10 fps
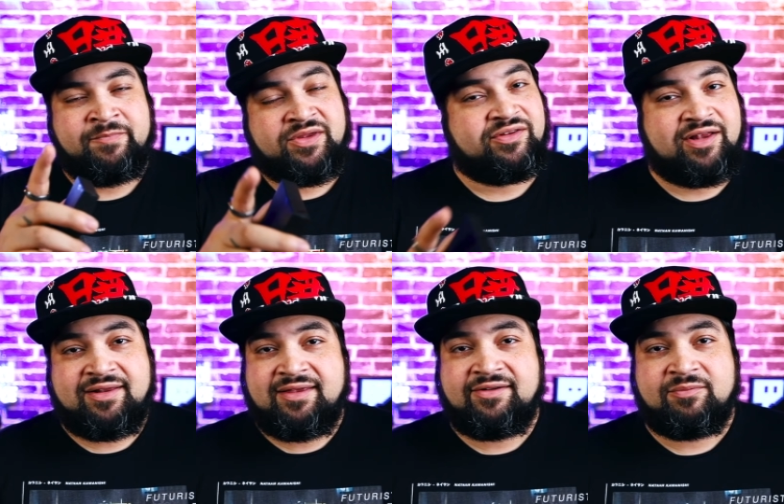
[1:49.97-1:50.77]
There's a lot
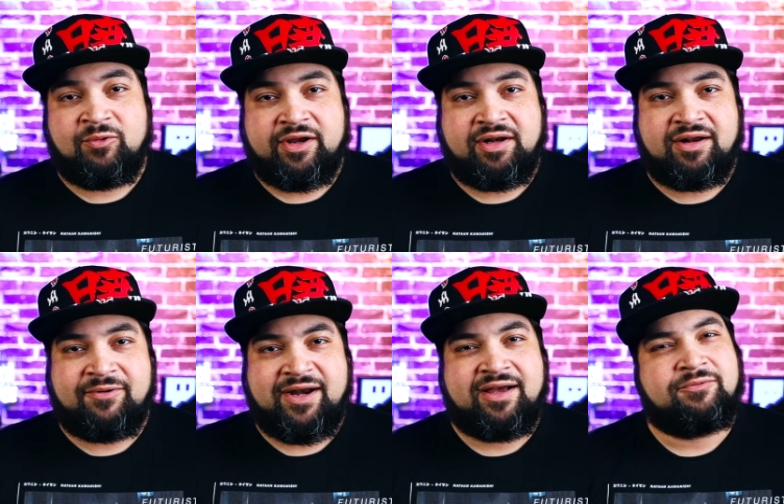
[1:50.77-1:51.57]
of things I'm working on
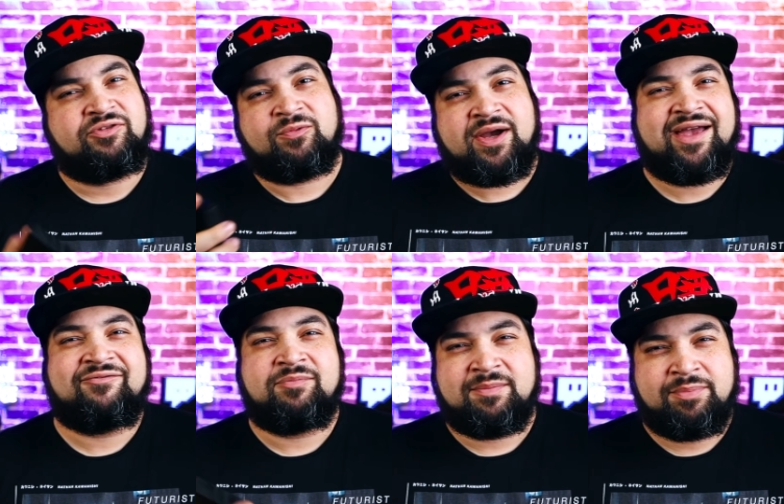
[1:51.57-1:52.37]
right now, which is why I
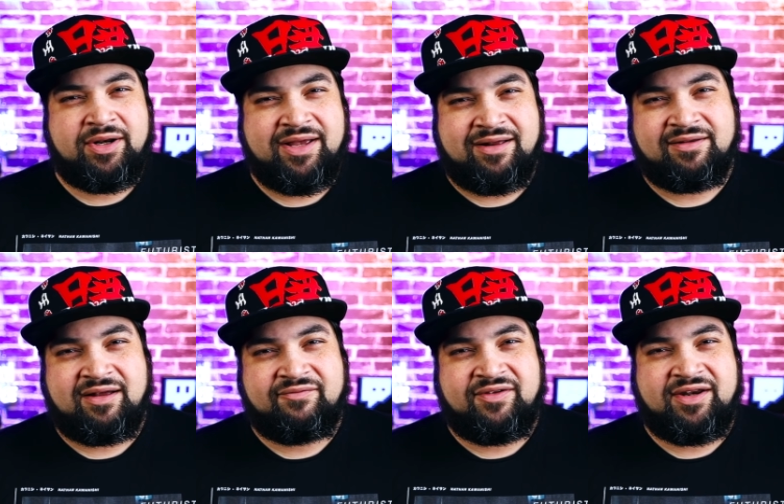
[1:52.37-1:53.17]
haven't been putting out a
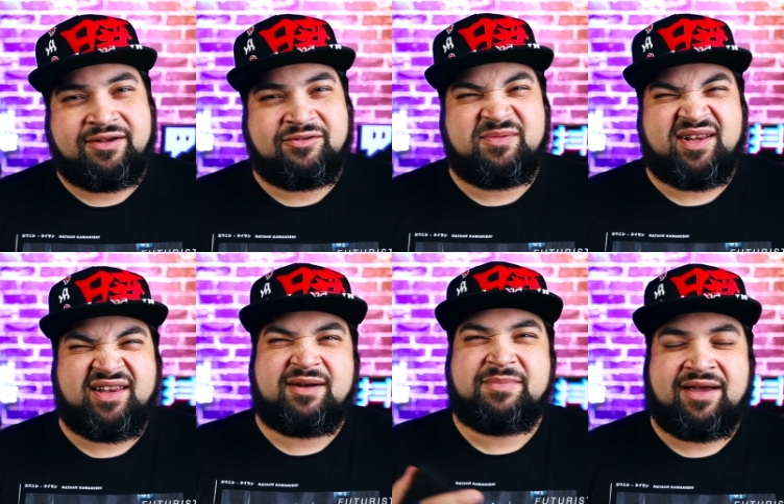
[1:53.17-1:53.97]
lot of videos, a
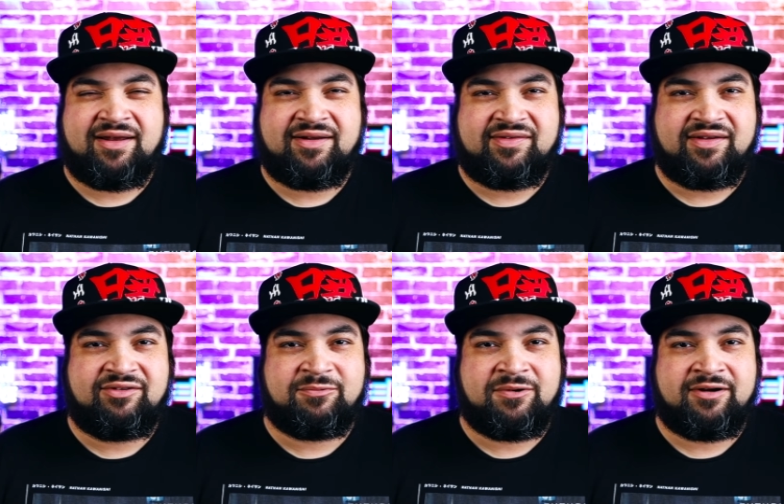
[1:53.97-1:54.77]
lot of behind the
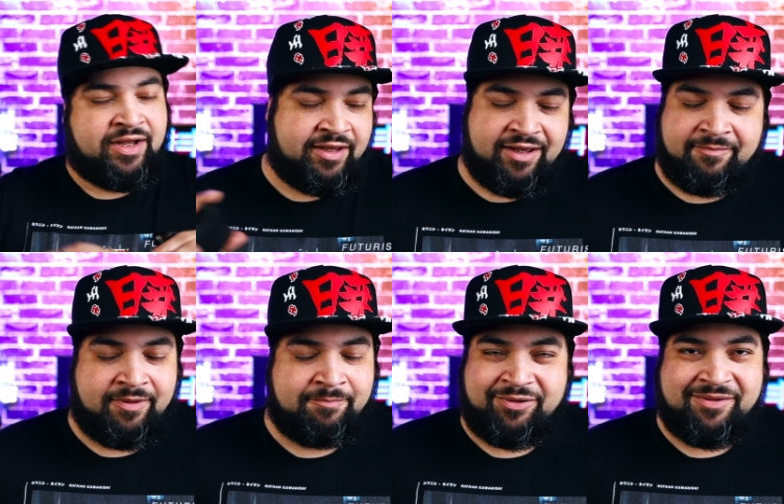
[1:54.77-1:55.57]
scenes work. I,
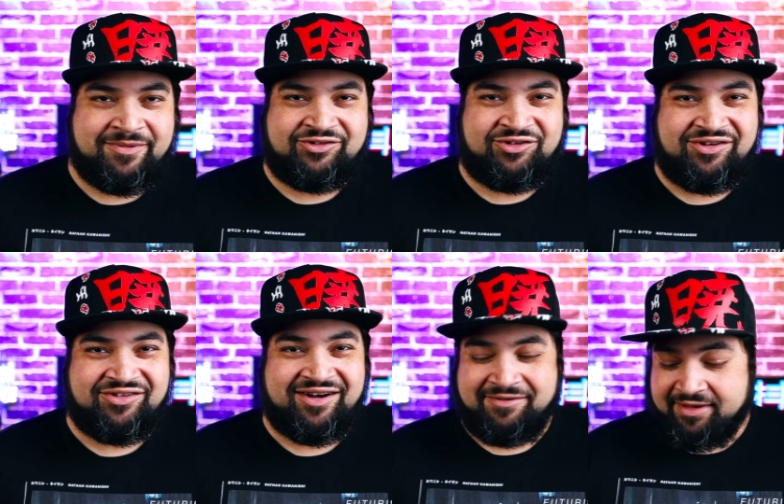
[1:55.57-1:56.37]
am pretty much
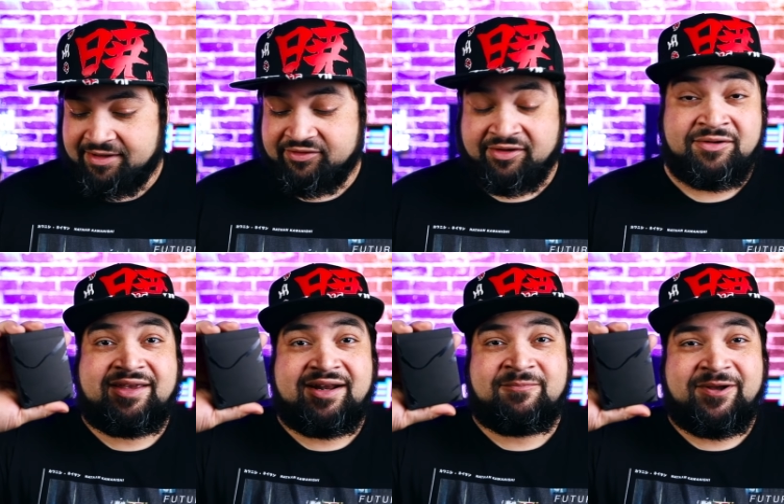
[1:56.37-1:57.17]
changing everything. So
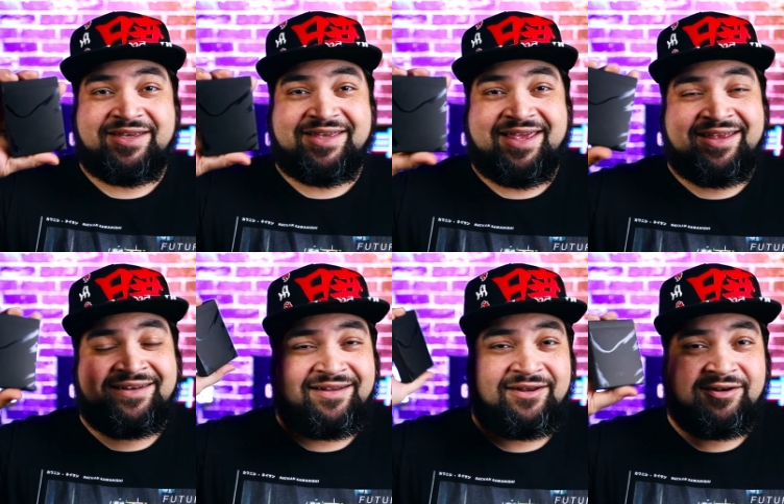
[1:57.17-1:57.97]
get them while you can.